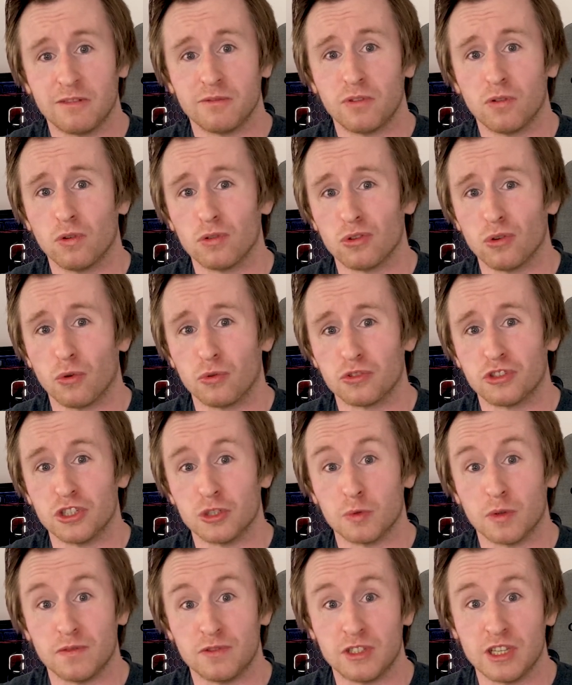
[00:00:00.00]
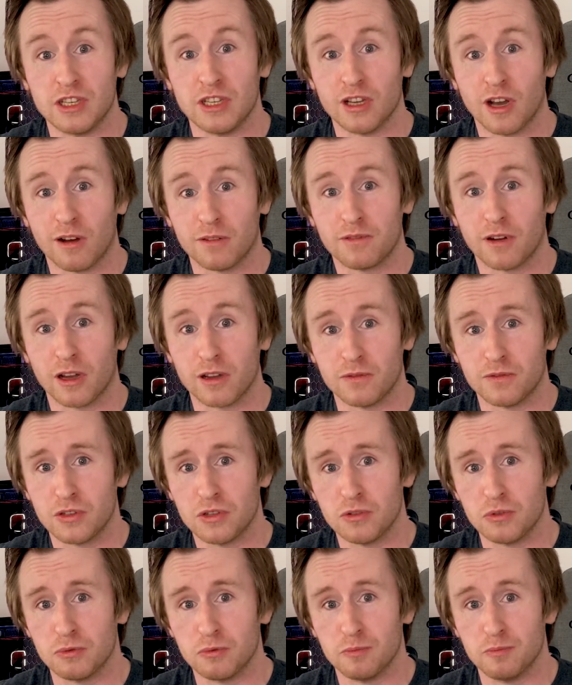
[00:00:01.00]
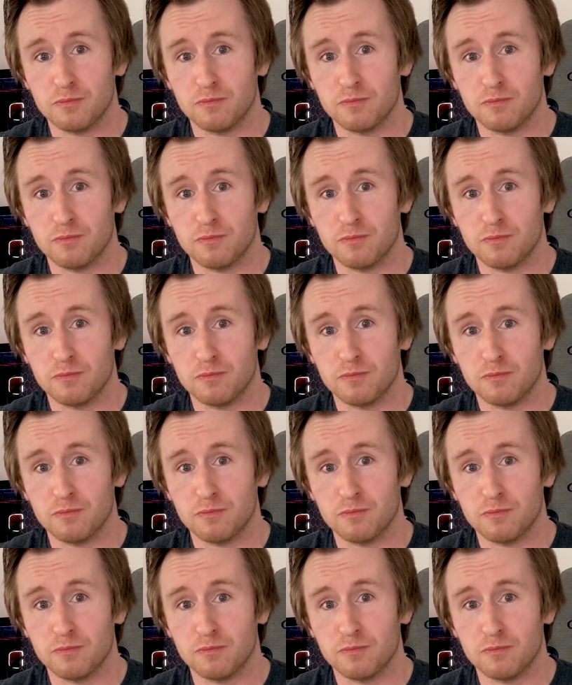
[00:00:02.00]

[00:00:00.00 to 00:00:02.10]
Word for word: 4 launches with DDR5 too.